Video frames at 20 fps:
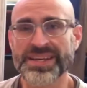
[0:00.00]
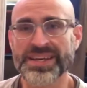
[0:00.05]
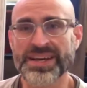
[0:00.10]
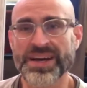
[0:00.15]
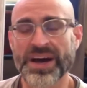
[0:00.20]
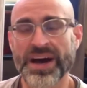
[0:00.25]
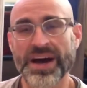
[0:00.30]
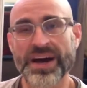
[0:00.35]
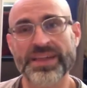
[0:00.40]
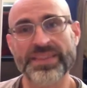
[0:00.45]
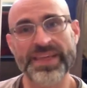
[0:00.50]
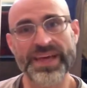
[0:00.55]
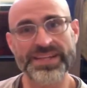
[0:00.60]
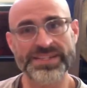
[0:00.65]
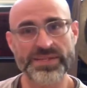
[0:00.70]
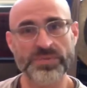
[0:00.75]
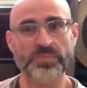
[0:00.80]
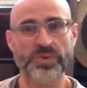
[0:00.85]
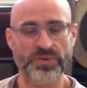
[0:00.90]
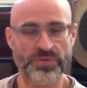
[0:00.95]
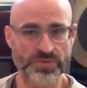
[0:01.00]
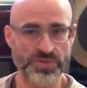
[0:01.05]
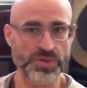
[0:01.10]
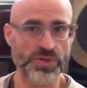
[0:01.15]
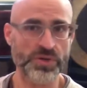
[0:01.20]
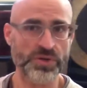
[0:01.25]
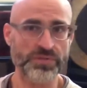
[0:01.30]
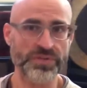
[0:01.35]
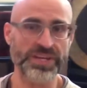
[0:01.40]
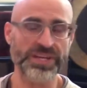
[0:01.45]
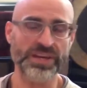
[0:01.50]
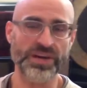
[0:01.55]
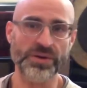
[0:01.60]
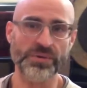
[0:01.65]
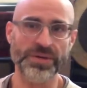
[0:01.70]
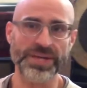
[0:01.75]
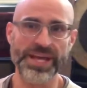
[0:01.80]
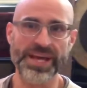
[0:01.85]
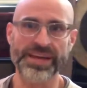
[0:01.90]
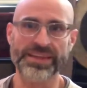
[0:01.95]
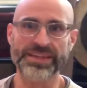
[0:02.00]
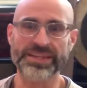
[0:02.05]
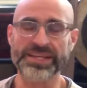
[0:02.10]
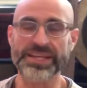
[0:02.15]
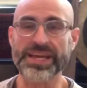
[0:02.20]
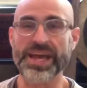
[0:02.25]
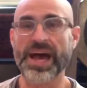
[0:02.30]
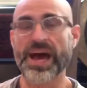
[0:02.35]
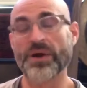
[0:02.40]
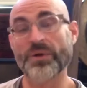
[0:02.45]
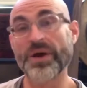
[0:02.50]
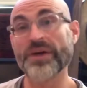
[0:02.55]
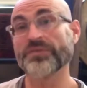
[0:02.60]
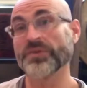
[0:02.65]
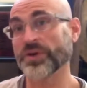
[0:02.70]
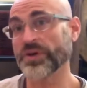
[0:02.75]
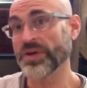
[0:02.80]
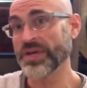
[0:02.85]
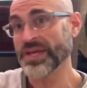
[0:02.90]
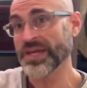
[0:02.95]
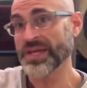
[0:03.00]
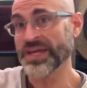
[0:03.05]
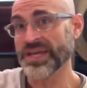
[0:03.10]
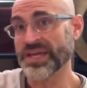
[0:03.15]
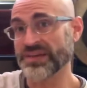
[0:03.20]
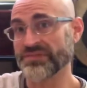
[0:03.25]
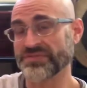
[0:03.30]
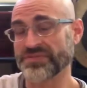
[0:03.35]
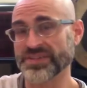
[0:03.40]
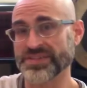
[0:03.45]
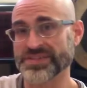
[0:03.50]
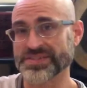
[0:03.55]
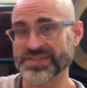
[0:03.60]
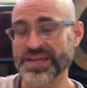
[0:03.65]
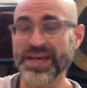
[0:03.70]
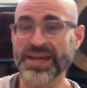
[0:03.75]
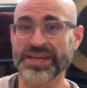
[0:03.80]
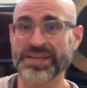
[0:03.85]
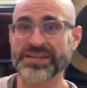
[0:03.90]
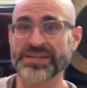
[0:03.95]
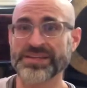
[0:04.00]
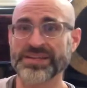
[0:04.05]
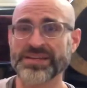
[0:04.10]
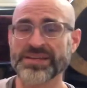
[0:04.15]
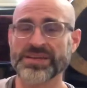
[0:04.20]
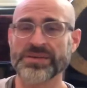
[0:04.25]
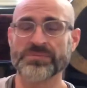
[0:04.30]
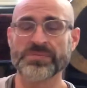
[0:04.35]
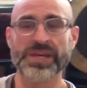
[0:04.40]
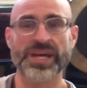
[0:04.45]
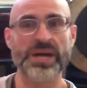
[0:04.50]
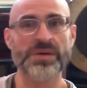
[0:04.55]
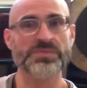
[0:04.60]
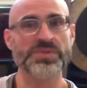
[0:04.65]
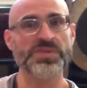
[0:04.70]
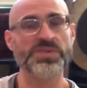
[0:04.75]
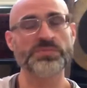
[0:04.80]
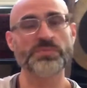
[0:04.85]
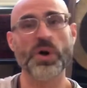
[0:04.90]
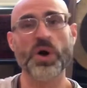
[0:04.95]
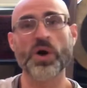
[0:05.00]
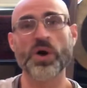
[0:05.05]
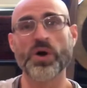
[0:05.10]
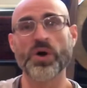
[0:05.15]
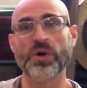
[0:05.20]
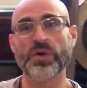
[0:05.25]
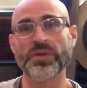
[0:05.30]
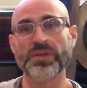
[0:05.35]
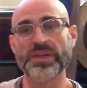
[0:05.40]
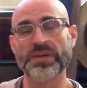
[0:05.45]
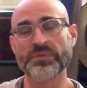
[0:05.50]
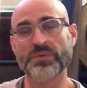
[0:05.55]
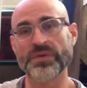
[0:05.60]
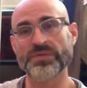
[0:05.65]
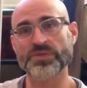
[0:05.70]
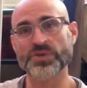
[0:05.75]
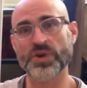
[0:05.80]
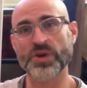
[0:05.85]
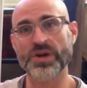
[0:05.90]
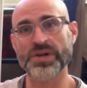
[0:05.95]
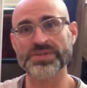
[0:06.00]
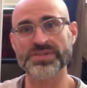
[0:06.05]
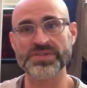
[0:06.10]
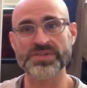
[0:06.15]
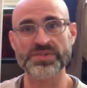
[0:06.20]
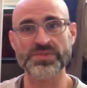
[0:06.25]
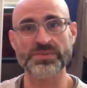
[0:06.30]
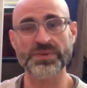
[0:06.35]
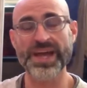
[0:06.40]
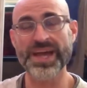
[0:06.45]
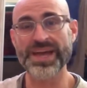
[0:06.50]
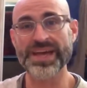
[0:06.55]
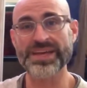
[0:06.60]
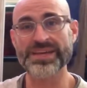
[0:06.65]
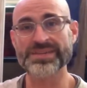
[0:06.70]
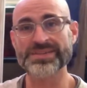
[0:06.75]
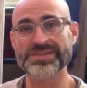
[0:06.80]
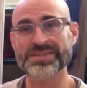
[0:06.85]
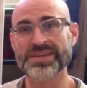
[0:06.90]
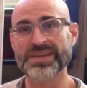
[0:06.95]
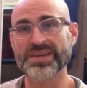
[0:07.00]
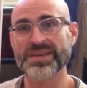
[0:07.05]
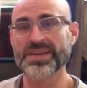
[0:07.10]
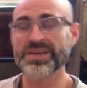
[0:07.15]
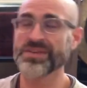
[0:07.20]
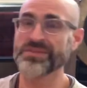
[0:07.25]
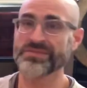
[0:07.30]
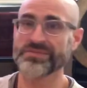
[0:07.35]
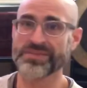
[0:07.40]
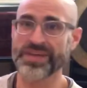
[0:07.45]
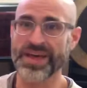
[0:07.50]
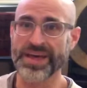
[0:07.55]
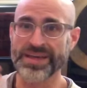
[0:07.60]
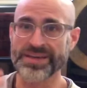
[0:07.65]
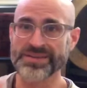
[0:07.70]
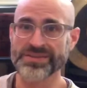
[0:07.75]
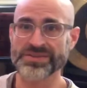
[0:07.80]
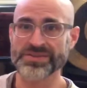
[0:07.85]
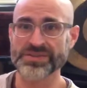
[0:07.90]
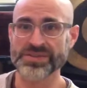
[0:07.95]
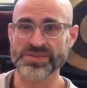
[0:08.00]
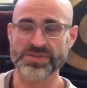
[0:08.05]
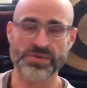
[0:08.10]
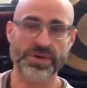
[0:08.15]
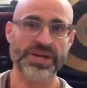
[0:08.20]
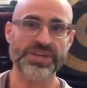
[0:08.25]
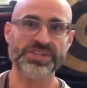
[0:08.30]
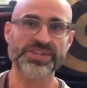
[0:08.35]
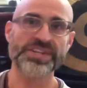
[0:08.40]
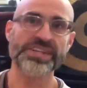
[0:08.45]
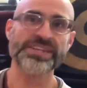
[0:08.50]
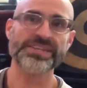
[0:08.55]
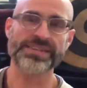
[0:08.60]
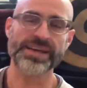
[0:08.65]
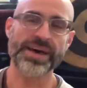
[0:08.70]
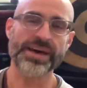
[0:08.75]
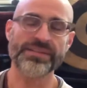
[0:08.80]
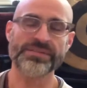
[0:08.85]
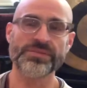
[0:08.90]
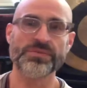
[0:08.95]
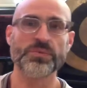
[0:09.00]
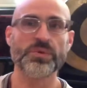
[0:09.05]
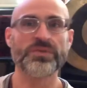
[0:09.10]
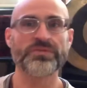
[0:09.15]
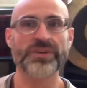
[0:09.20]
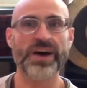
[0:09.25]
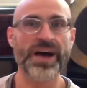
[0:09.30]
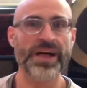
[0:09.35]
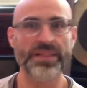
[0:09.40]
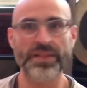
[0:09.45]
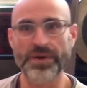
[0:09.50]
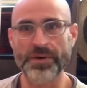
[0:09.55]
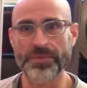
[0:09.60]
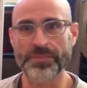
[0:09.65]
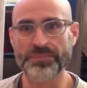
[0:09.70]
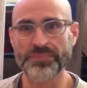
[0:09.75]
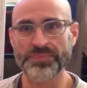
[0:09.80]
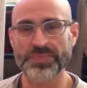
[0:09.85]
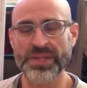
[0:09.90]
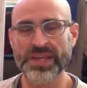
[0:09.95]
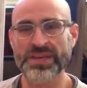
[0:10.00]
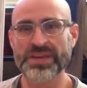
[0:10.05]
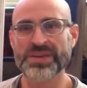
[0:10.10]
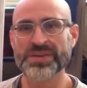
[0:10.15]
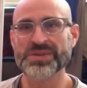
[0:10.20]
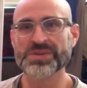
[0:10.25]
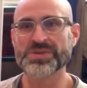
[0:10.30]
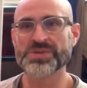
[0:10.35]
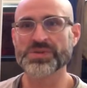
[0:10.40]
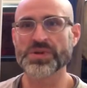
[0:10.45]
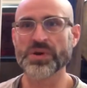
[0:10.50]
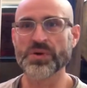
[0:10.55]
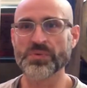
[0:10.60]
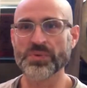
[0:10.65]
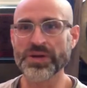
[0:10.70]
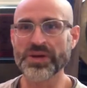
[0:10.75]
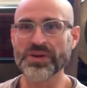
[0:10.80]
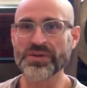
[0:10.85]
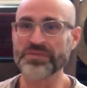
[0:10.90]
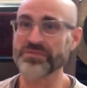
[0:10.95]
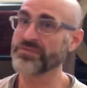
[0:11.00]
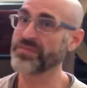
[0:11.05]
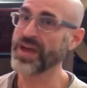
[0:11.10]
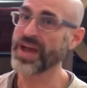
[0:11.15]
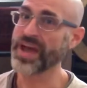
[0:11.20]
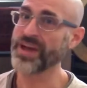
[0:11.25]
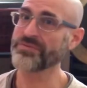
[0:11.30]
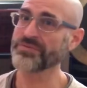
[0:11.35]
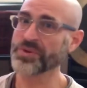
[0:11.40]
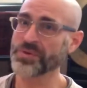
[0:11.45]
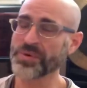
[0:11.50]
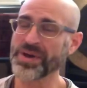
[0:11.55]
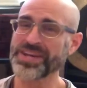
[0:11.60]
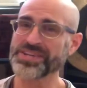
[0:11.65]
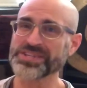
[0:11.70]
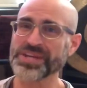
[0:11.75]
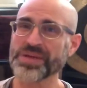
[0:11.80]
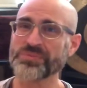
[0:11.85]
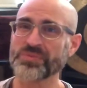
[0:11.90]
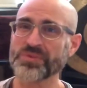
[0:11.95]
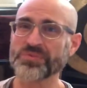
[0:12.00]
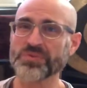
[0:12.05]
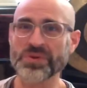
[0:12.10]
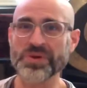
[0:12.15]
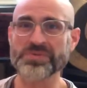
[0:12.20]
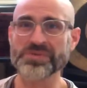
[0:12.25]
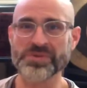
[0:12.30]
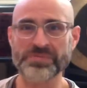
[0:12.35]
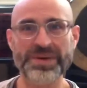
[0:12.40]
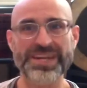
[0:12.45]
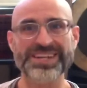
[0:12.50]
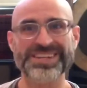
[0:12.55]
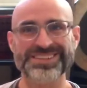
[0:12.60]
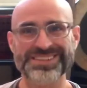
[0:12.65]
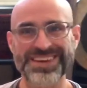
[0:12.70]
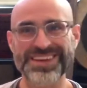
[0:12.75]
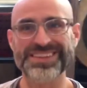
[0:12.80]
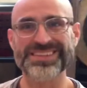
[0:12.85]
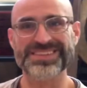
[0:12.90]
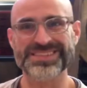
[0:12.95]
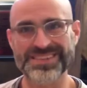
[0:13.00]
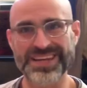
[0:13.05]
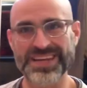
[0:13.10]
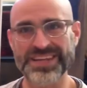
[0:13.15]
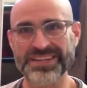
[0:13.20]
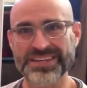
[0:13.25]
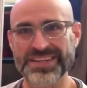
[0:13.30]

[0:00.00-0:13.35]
uh, ends up preserving our reality. However, if the sun becomes small and withdraws its rays, then destruction and death will follow. So we are in every way, shape, and form dependent on the sun.